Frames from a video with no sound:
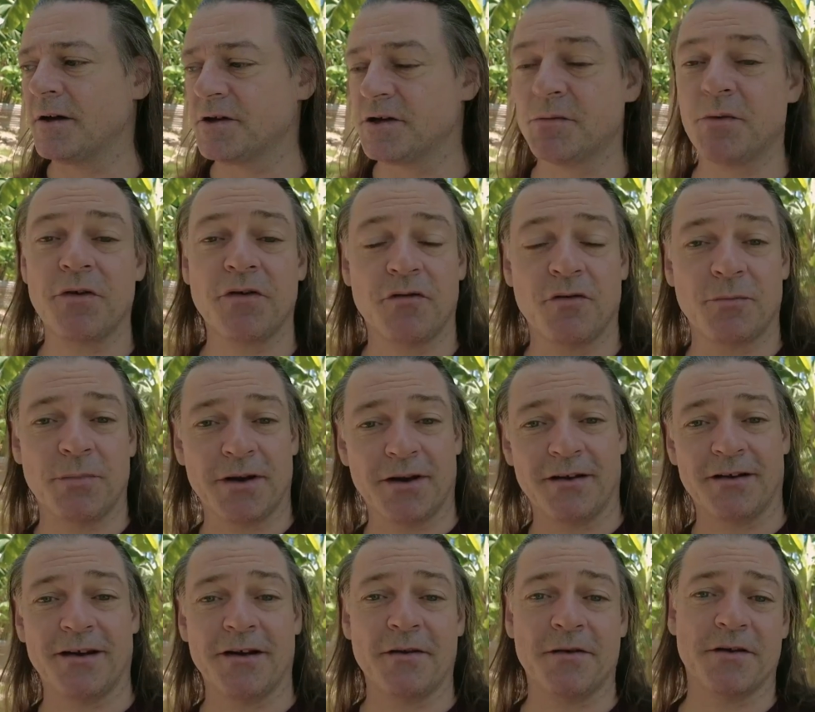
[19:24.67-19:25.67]
She went through
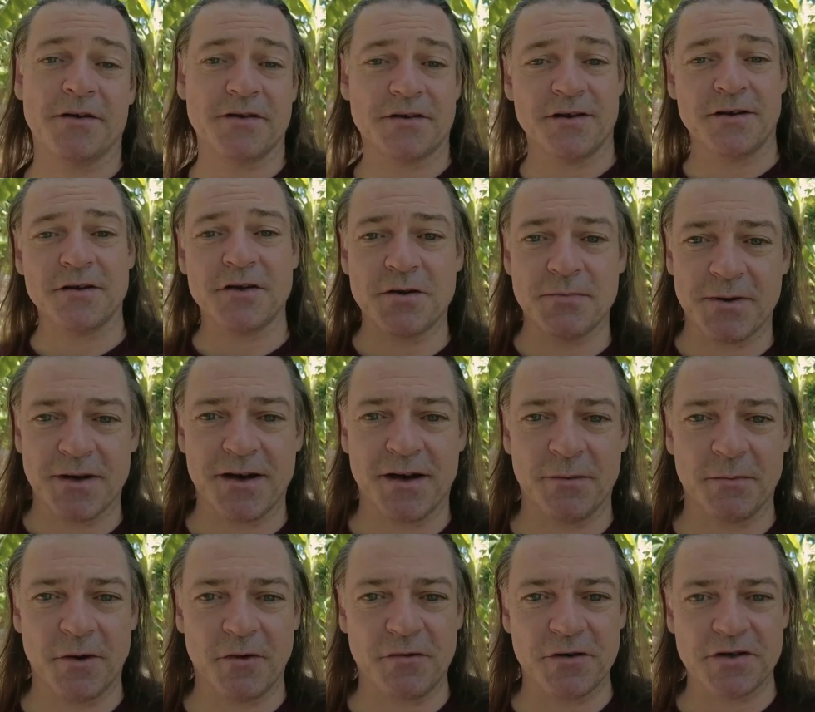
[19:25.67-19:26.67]
being an atheist, then she
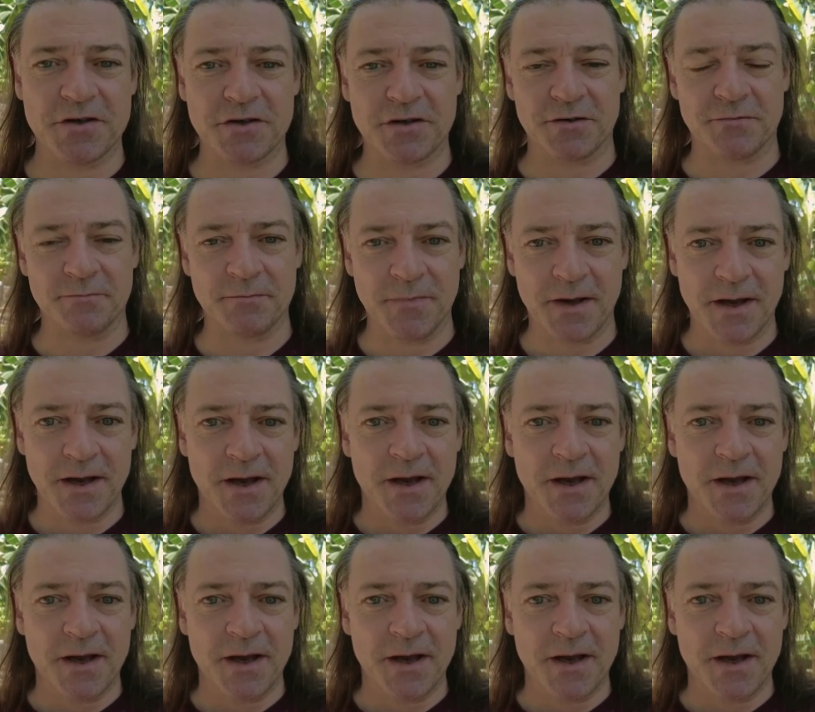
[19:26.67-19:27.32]
became a Christian.